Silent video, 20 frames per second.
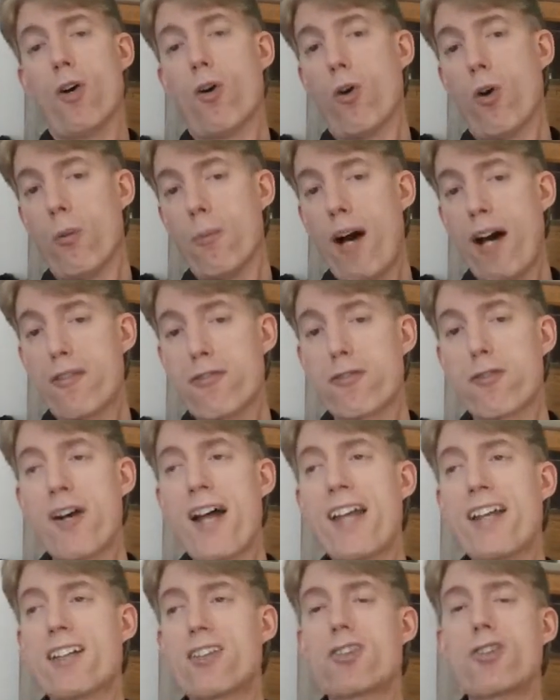Well, my
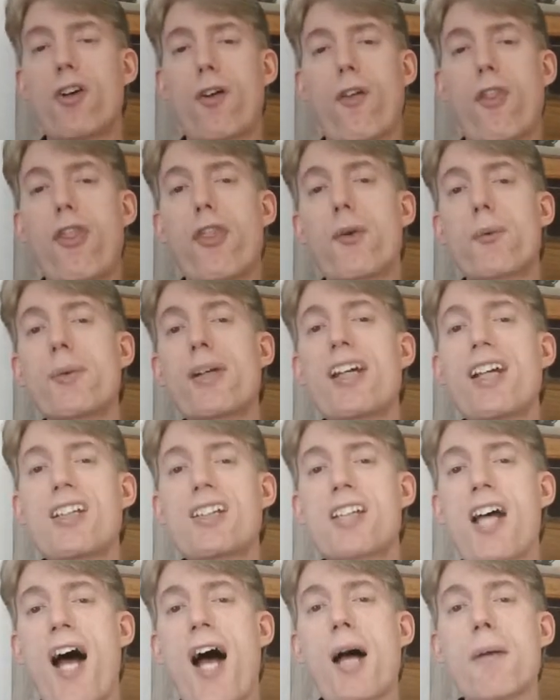friend, it took 3
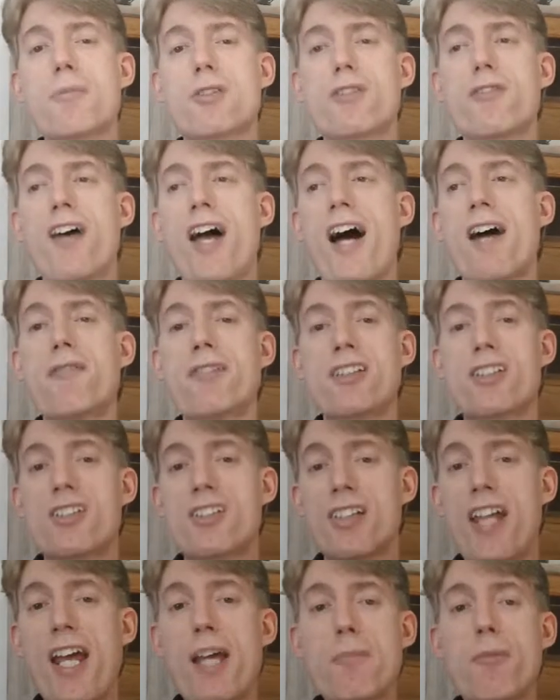times of having his
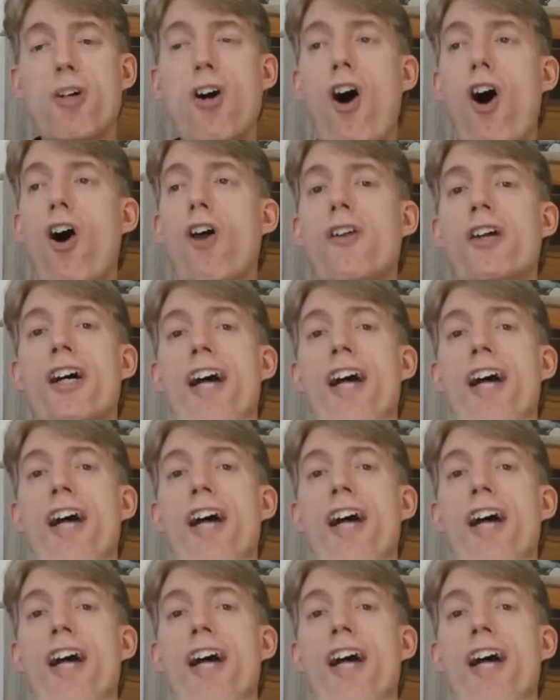name called